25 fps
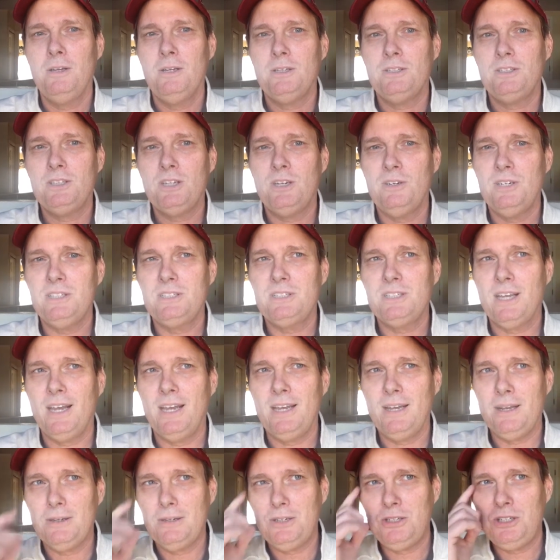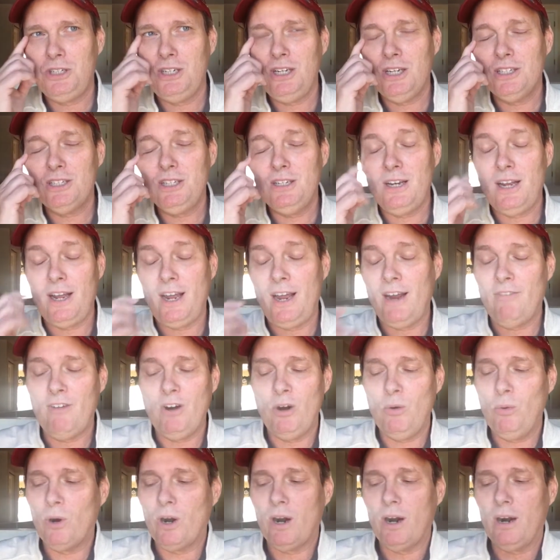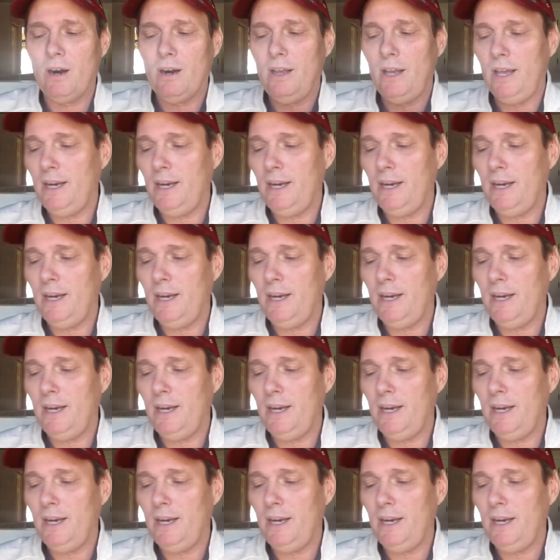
So it's like she doesn't, everywhere,